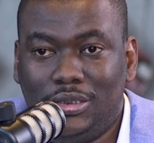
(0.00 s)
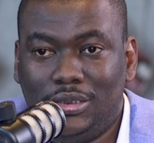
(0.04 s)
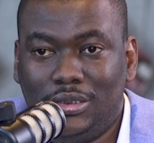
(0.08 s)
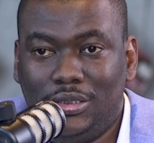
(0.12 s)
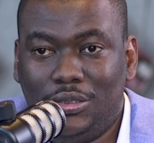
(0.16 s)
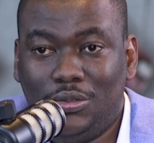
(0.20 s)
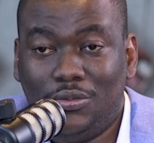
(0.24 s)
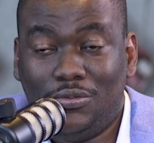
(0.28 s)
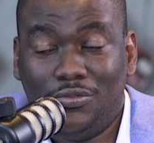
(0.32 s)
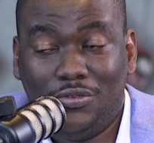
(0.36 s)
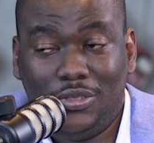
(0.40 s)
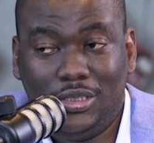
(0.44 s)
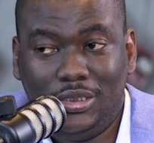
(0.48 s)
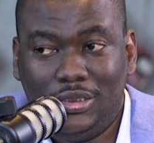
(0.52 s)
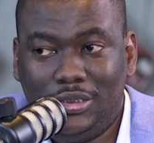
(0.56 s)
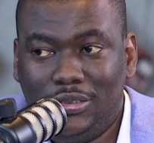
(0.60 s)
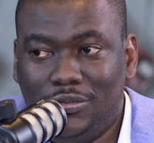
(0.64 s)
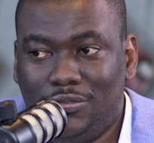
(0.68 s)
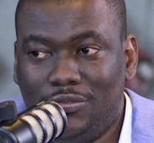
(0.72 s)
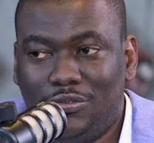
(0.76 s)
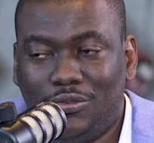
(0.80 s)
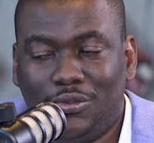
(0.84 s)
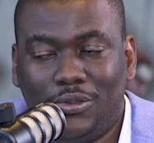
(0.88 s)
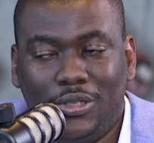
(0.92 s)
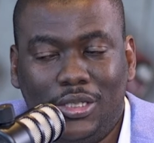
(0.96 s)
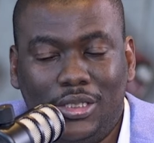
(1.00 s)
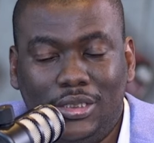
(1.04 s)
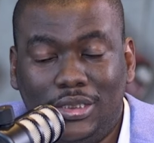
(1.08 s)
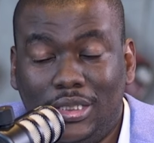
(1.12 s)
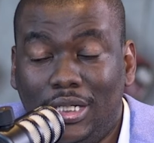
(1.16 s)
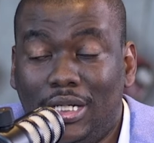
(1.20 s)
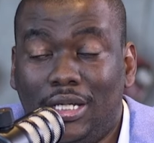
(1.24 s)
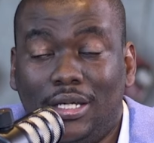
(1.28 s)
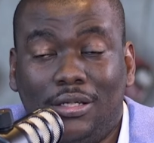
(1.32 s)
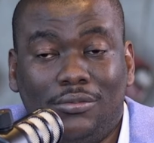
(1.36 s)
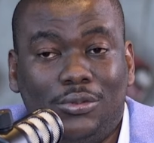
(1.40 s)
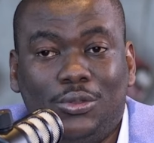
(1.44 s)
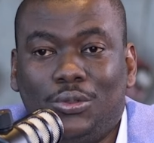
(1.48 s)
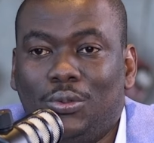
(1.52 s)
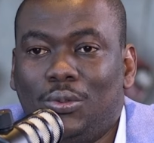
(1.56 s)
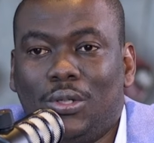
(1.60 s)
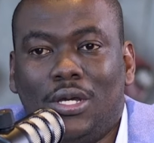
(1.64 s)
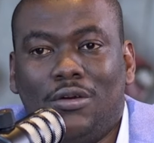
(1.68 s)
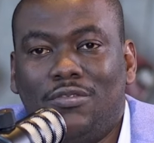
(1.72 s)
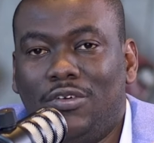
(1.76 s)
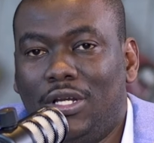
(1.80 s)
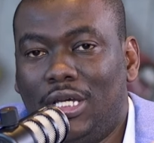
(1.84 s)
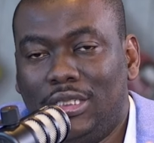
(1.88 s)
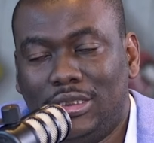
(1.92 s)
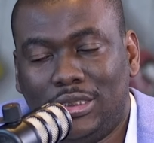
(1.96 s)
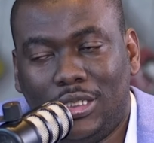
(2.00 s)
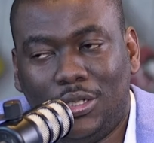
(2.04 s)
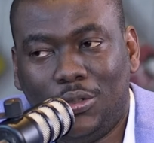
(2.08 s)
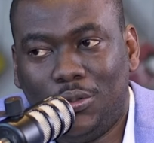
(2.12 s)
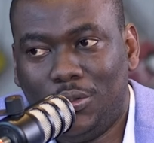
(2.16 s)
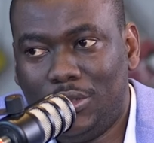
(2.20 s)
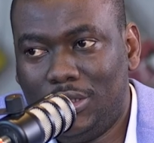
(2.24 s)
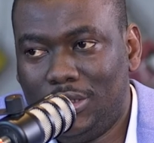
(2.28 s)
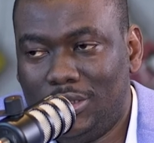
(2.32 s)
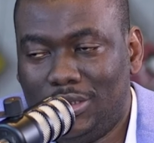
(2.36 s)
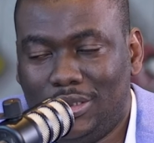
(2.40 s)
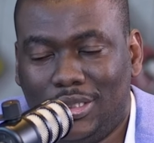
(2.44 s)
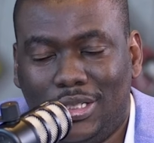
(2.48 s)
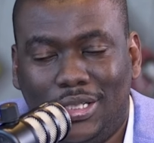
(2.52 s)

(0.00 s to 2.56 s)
innovative. I've learned a lot.